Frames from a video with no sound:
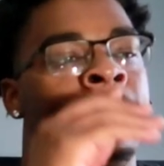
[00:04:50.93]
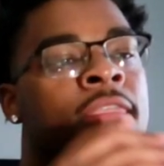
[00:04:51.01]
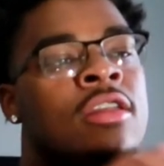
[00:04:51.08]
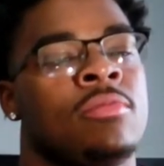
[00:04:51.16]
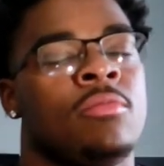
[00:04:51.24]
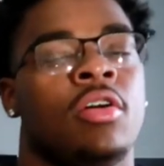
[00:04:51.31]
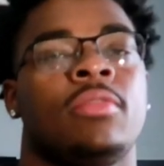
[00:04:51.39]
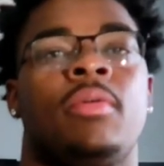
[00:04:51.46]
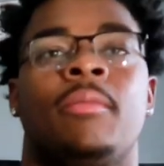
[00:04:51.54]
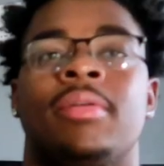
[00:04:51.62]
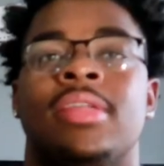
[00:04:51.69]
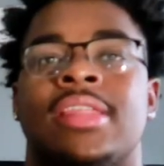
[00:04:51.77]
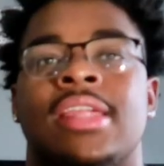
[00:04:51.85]
There's multiple
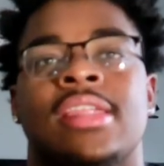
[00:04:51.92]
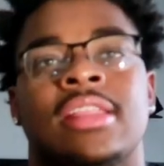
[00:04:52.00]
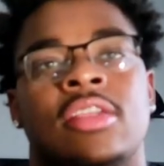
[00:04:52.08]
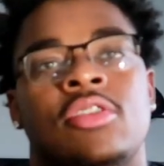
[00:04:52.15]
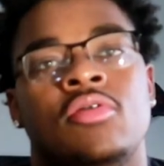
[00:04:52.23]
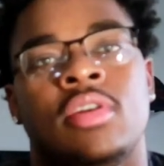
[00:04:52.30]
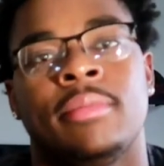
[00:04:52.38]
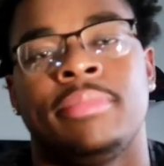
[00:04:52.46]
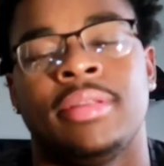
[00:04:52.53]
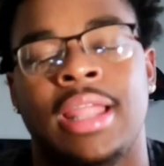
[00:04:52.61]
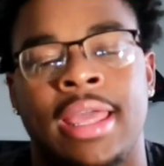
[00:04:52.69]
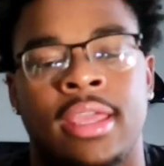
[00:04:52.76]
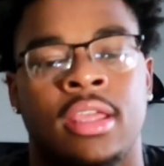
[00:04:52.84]
positions that you can
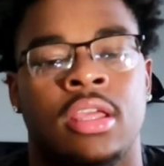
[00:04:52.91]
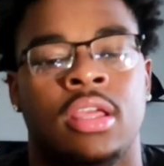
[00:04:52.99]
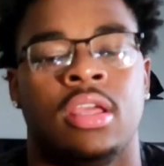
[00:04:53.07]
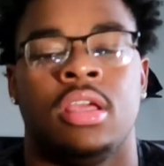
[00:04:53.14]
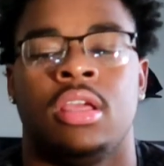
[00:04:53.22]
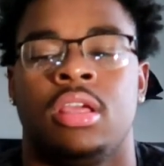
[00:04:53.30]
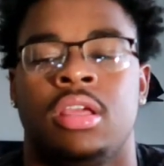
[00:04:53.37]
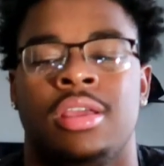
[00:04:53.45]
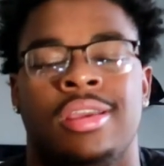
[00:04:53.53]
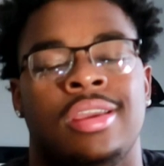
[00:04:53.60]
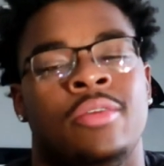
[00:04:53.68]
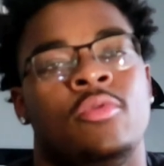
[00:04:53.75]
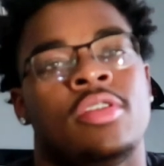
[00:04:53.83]
play,
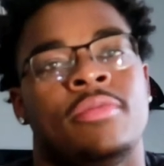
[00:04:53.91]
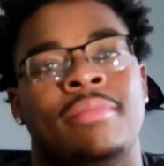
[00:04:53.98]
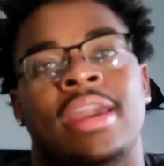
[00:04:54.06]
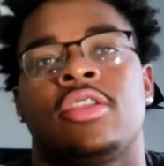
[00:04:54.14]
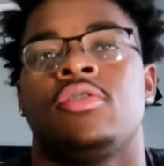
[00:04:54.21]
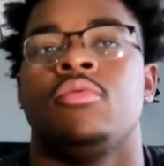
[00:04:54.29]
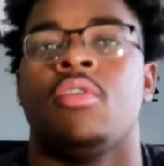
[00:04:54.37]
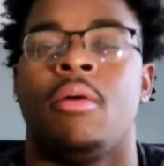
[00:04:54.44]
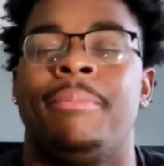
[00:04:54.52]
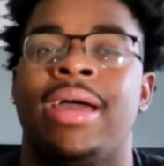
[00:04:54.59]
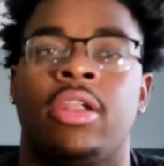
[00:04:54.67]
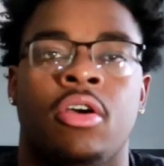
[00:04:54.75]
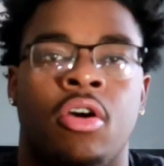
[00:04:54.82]
which makes you
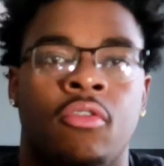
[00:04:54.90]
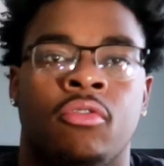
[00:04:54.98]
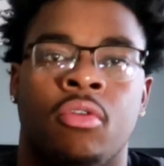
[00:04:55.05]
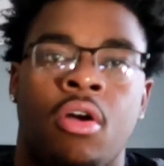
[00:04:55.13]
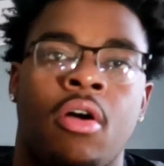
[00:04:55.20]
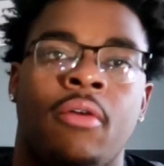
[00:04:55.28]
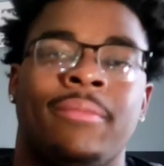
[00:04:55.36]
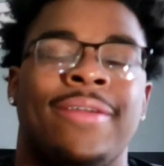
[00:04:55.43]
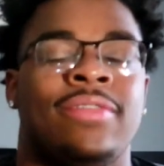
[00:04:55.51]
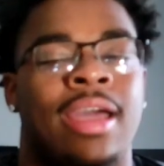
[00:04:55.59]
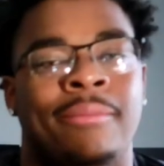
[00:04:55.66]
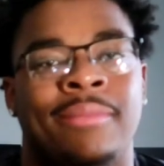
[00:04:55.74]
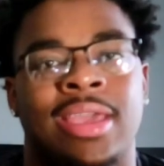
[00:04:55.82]
better overall,
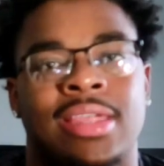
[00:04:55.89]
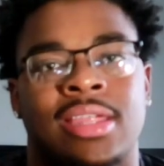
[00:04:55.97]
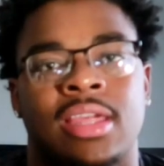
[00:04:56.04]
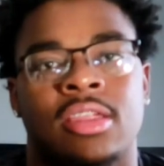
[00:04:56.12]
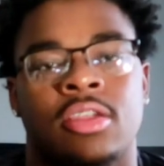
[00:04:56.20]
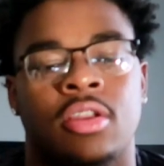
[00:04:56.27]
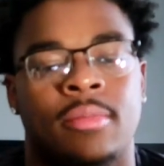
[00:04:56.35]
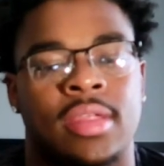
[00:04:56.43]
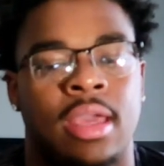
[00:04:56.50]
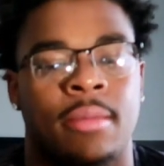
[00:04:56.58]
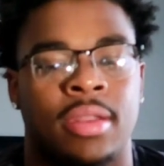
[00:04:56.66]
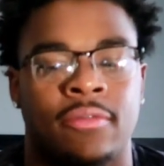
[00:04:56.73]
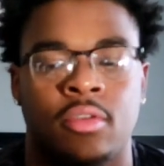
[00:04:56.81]
if that makes sense. You know what I'm
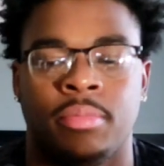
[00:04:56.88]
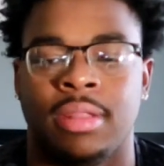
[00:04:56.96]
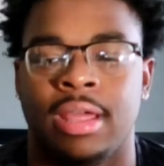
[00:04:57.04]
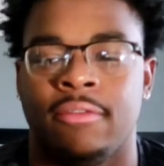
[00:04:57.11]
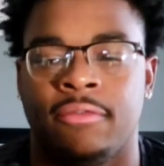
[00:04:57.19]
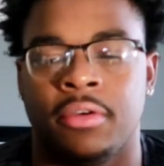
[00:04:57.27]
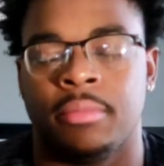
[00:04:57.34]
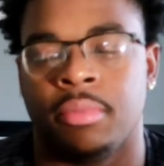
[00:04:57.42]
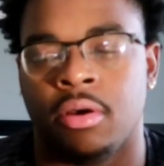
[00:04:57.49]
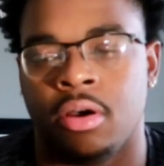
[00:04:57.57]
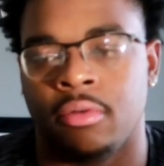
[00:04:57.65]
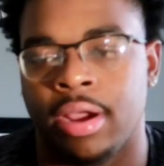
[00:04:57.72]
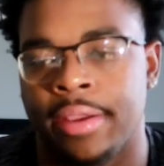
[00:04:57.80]
saying? But if you play
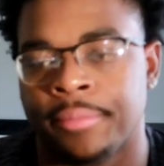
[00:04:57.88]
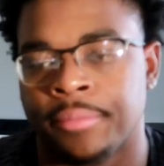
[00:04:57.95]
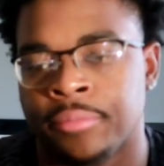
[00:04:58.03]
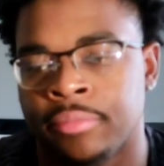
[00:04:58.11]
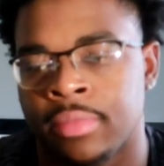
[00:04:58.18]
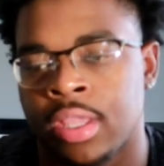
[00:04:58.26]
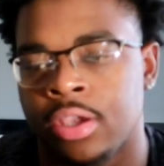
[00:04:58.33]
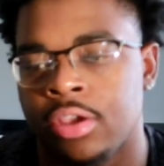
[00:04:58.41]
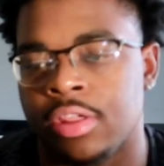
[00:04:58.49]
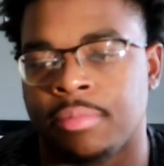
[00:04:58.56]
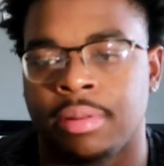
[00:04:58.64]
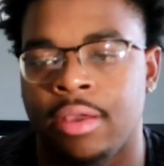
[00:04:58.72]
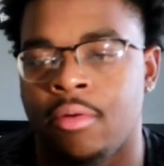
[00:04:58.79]
football, right, you
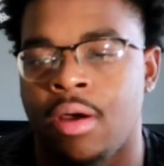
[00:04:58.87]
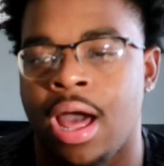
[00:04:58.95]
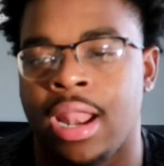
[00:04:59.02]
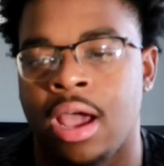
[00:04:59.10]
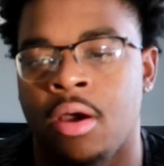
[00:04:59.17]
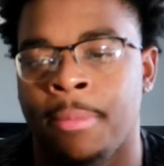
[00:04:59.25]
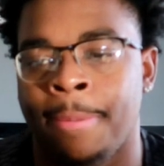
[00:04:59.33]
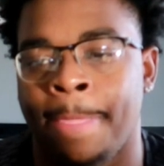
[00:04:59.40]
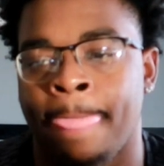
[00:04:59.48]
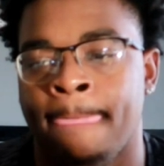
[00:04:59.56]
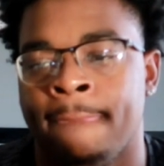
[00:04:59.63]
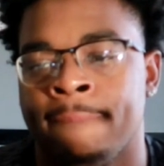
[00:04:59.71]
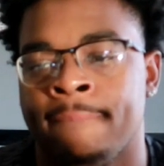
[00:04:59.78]
just play wide out,
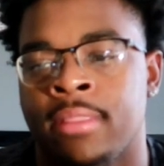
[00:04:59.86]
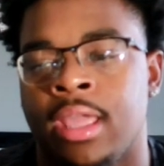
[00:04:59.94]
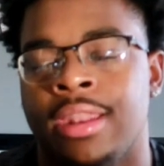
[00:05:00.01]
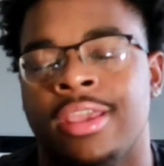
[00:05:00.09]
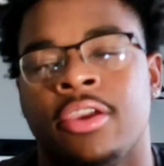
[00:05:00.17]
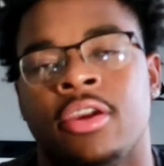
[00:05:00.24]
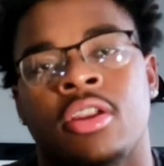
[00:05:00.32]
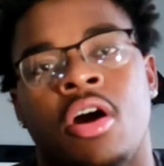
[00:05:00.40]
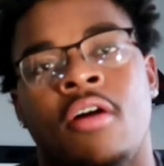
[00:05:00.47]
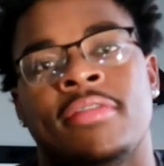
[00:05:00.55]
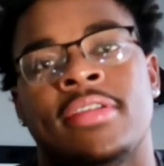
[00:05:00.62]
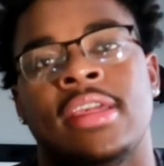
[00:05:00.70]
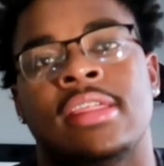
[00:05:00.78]
and then you're in the
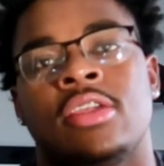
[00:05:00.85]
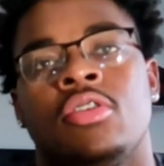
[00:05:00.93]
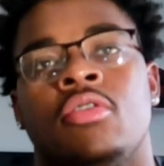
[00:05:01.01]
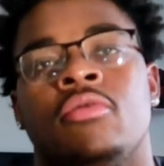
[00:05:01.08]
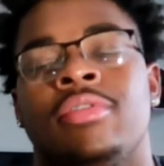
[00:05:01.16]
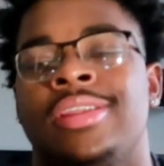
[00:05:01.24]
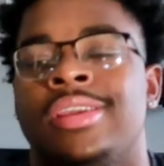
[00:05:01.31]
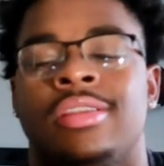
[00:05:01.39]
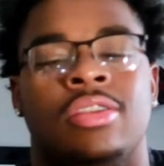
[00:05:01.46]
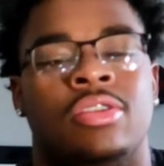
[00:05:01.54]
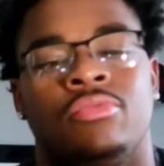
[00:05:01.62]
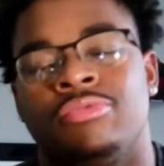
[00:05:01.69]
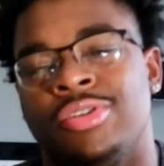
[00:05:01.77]
off season, you don't really
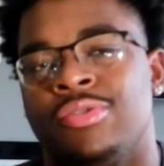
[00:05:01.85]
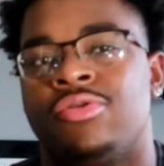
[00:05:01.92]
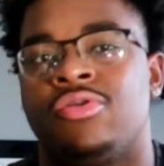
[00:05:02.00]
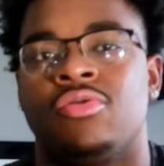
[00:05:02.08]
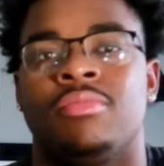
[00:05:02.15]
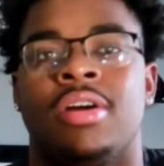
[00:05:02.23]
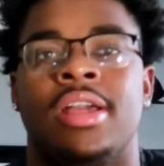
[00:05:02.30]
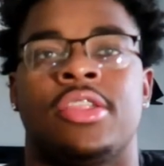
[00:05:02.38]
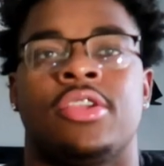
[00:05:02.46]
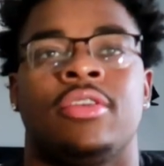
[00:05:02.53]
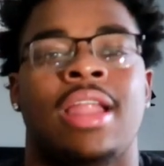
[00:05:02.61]
do too much.